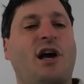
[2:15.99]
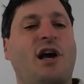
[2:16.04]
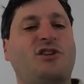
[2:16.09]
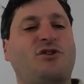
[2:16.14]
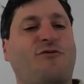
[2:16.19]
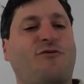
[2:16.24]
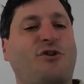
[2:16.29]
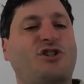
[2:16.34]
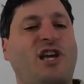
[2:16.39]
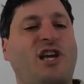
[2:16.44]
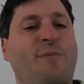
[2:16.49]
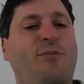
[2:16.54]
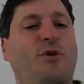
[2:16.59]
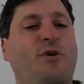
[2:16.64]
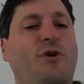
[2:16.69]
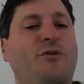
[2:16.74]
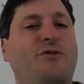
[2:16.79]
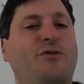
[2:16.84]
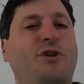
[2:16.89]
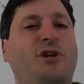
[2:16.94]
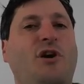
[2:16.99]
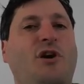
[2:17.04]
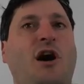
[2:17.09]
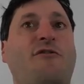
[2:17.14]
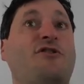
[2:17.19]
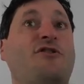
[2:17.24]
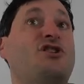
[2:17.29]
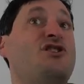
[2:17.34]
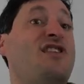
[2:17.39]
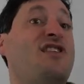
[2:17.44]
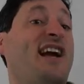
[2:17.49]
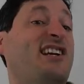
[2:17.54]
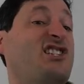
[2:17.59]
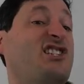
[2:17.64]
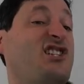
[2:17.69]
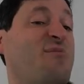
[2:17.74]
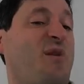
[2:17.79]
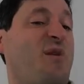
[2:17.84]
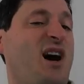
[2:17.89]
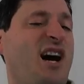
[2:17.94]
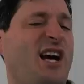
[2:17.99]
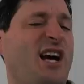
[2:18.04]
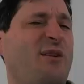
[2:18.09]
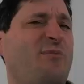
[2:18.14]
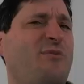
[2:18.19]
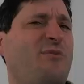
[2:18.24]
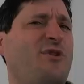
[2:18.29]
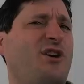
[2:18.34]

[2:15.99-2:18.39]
So for example, the office next to mine,